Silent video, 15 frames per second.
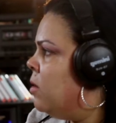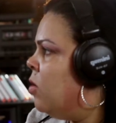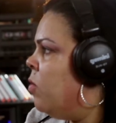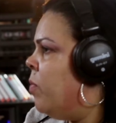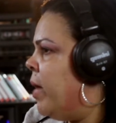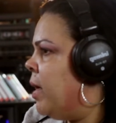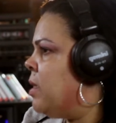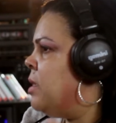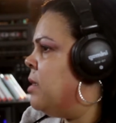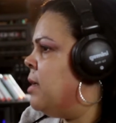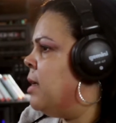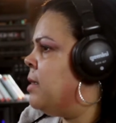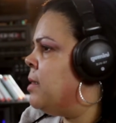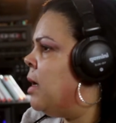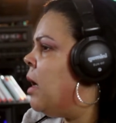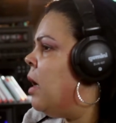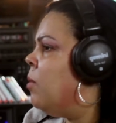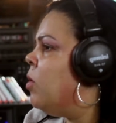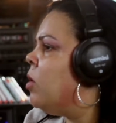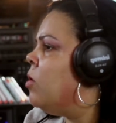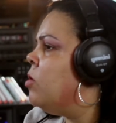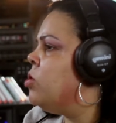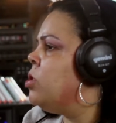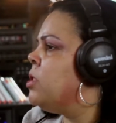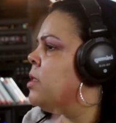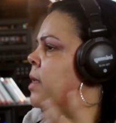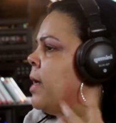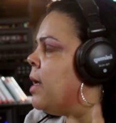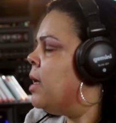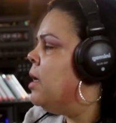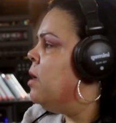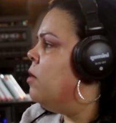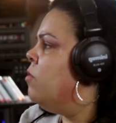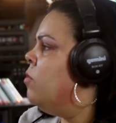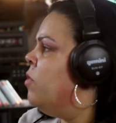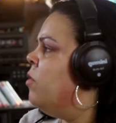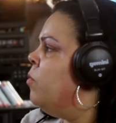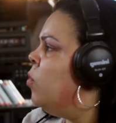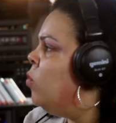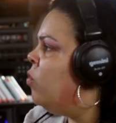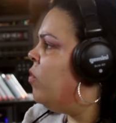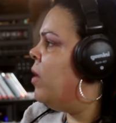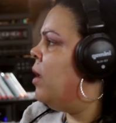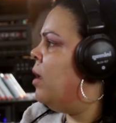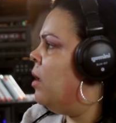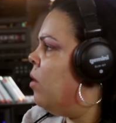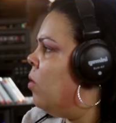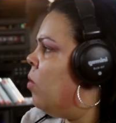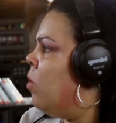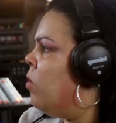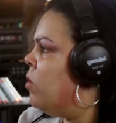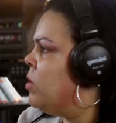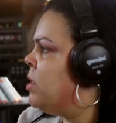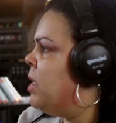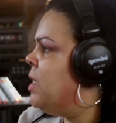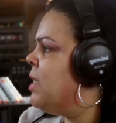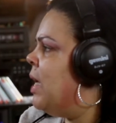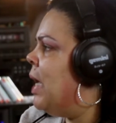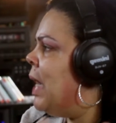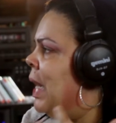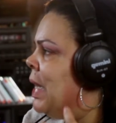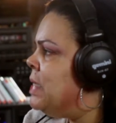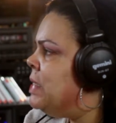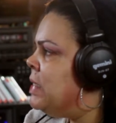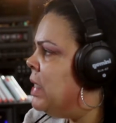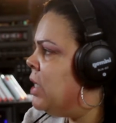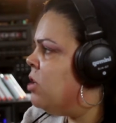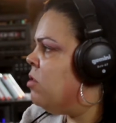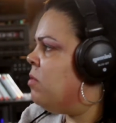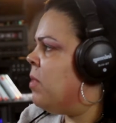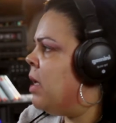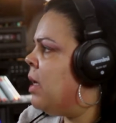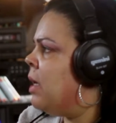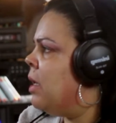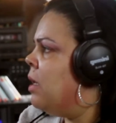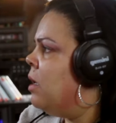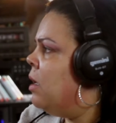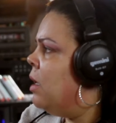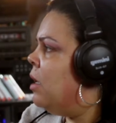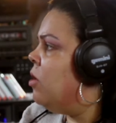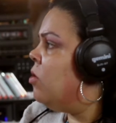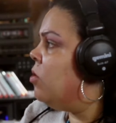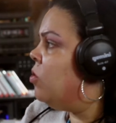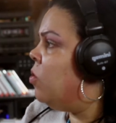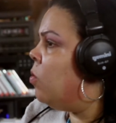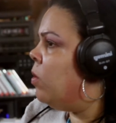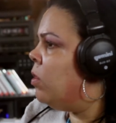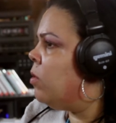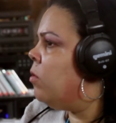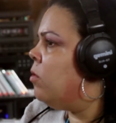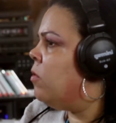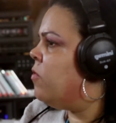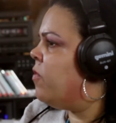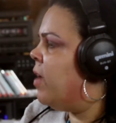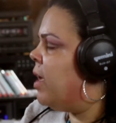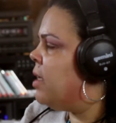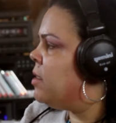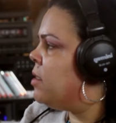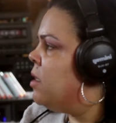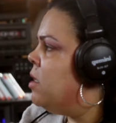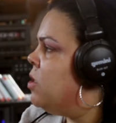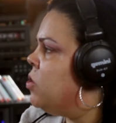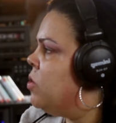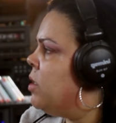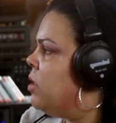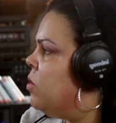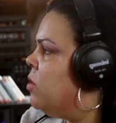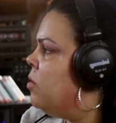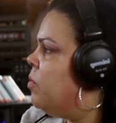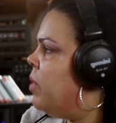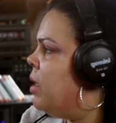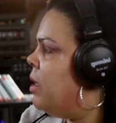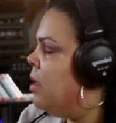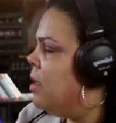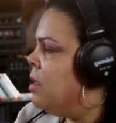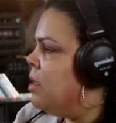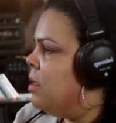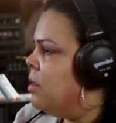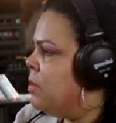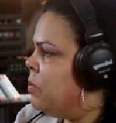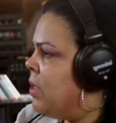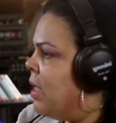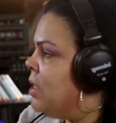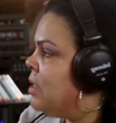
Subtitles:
Go back to that time where you're just like removing all those things and cleansing your mind, and you're going through a fast so that you could be set